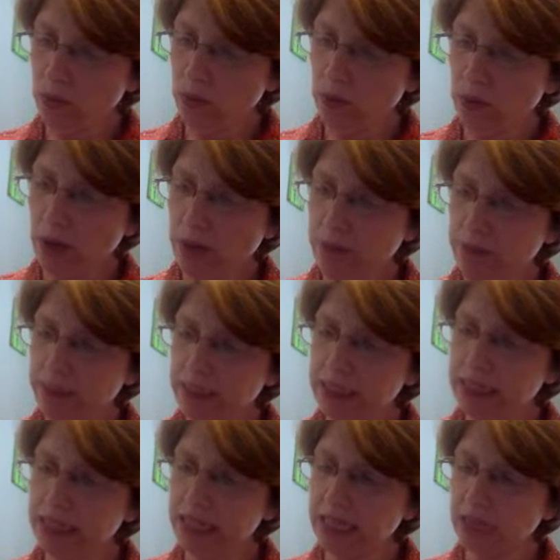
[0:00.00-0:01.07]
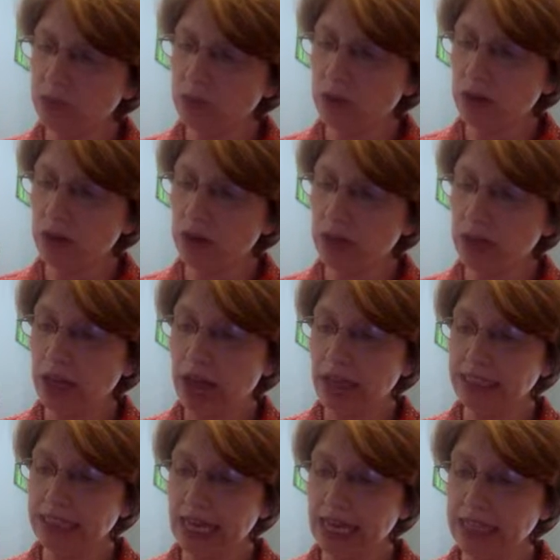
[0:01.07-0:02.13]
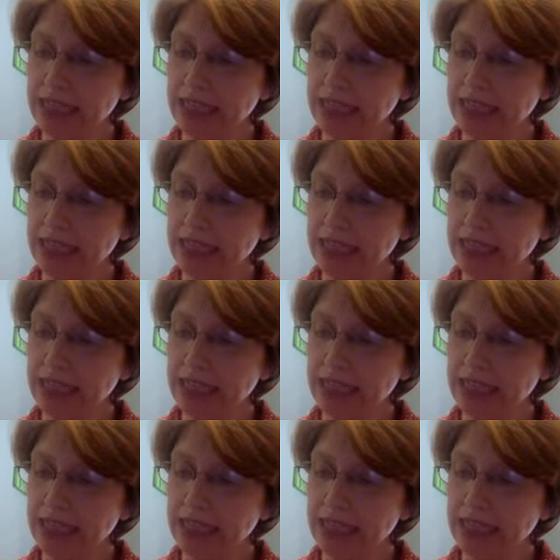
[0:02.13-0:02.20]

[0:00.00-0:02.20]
um, this says while Isaiah